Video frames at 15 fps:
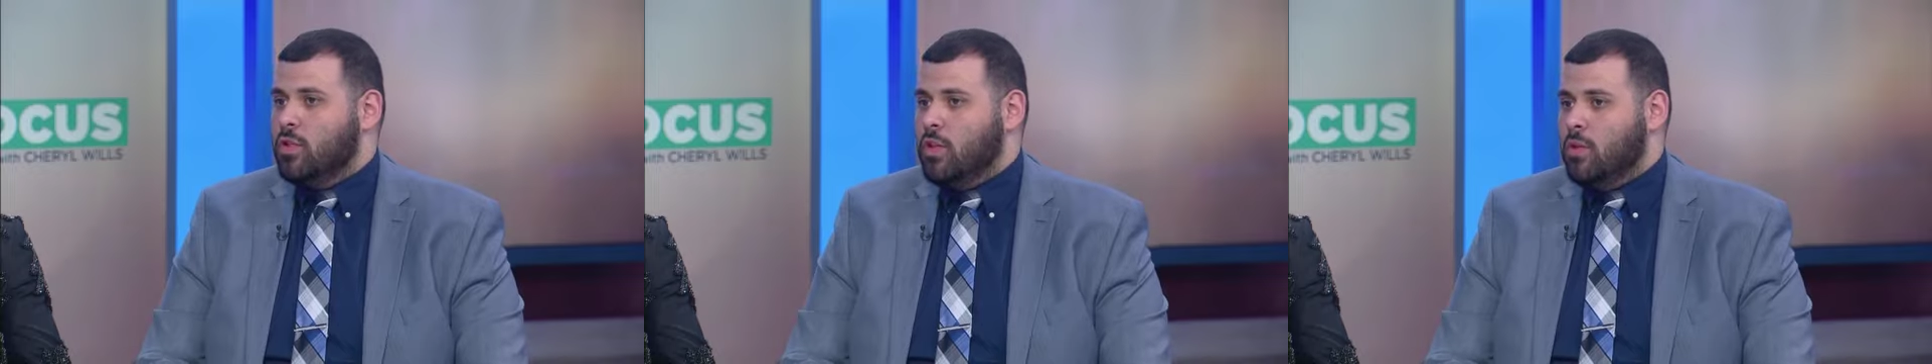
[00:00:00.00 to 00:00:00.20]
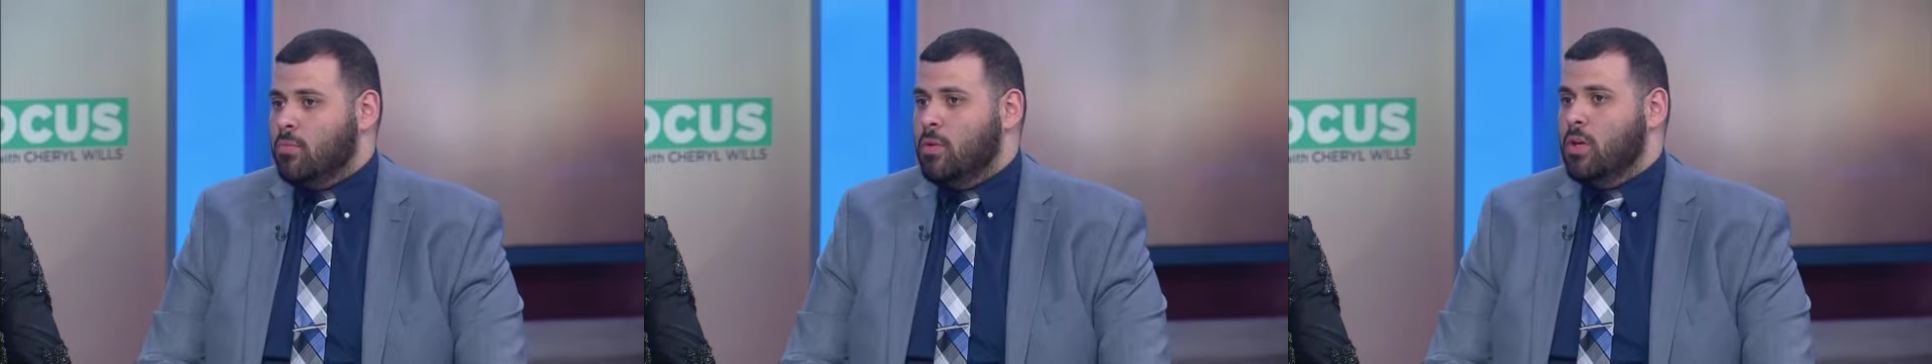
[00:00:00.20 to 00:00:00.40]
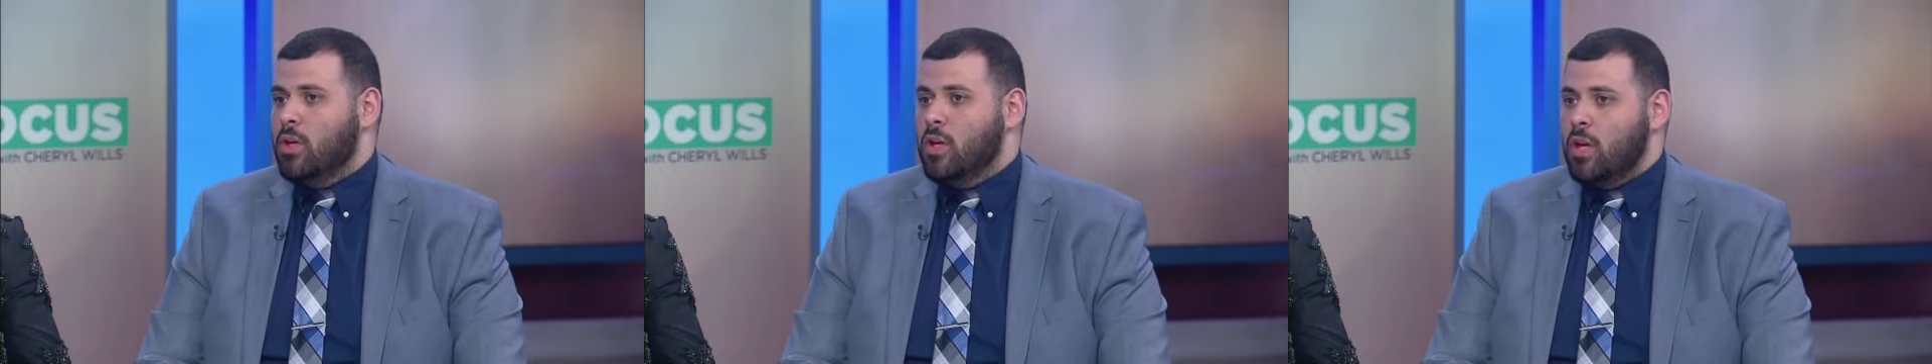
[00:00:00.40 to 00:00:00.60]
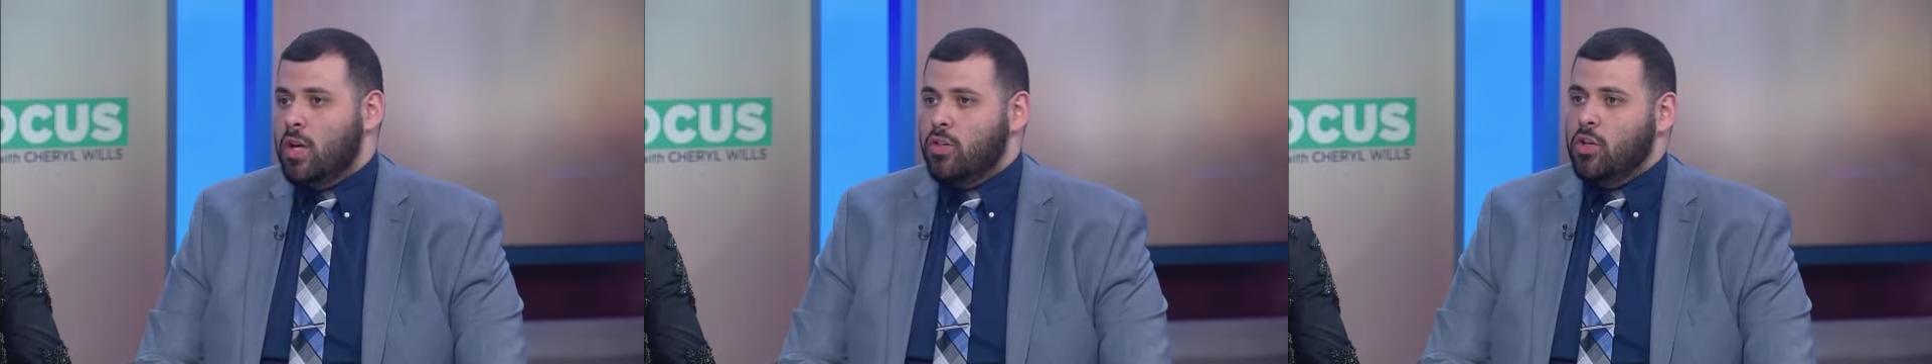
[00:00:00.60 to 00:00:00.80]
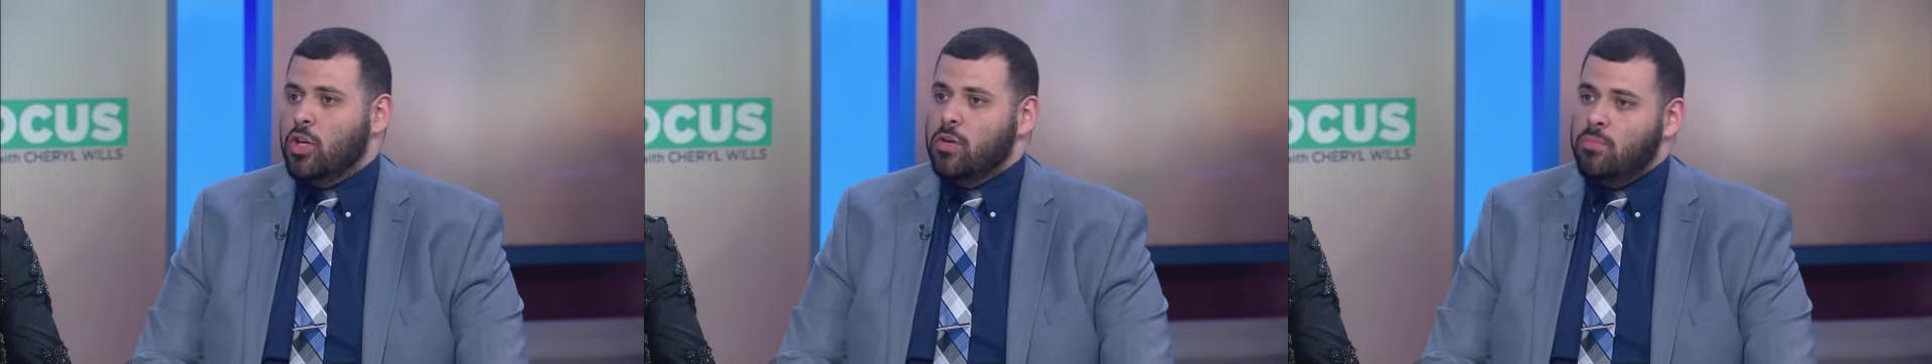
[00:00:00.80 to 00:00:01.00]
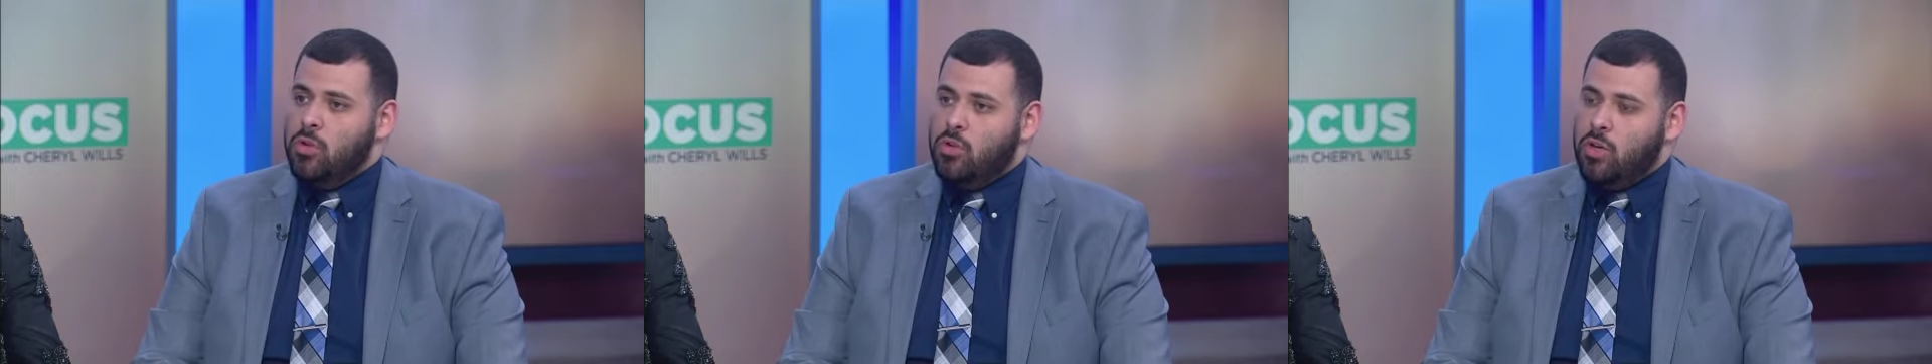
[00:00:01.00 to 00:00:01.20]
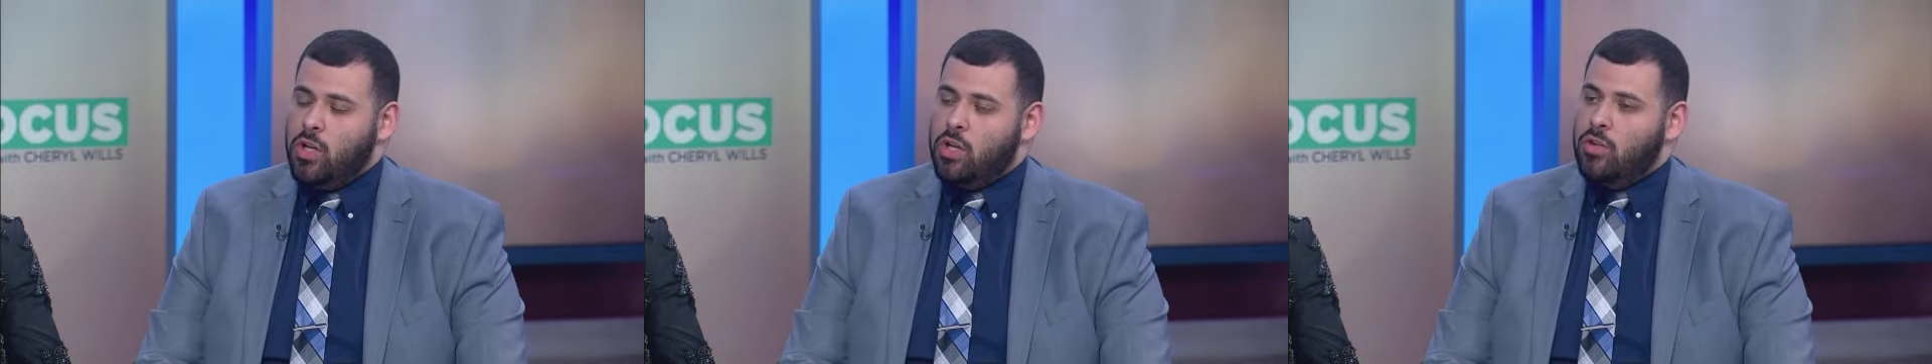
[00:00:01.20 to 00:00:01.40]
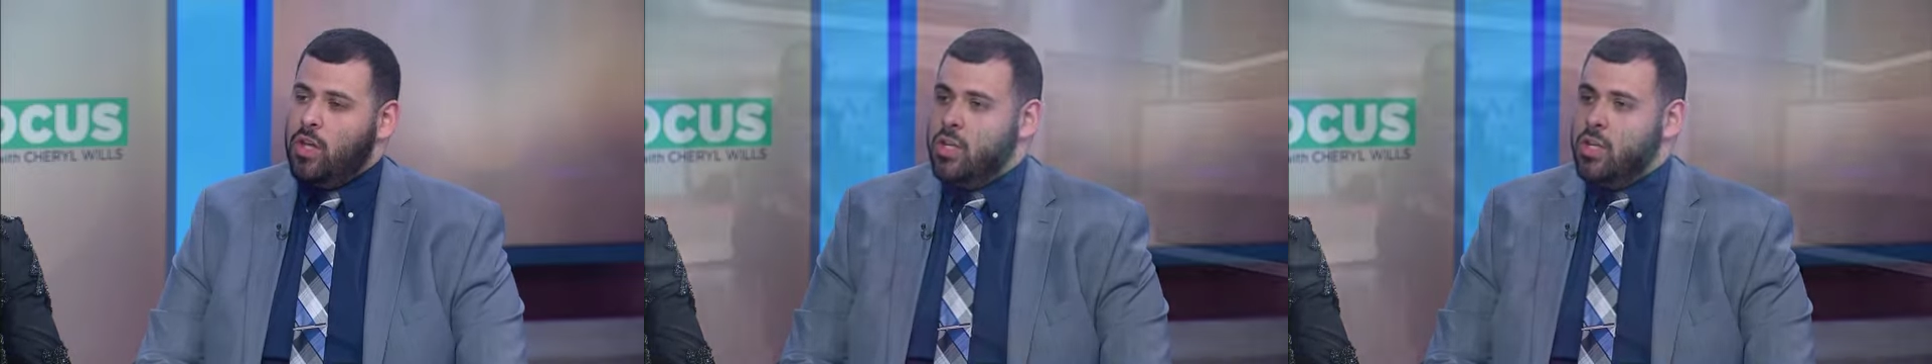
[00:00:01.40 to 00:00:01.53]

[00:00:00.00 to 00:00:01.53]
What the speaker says: to them in the community. And